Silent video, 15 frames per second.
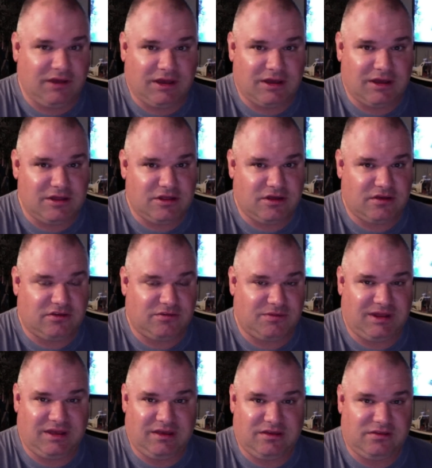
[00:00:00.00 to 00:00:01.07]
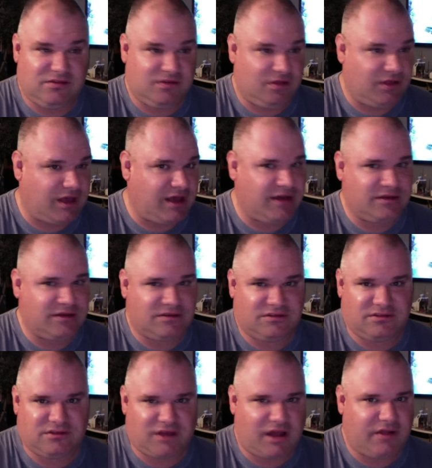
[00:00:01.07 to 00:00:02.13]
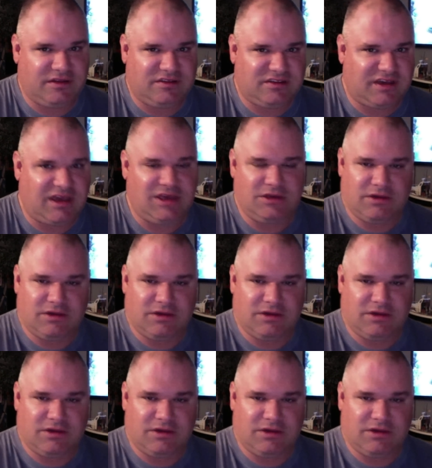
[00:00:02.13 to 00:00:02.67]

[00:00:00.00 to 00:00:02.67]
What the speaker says: adjustment is locked solid tight.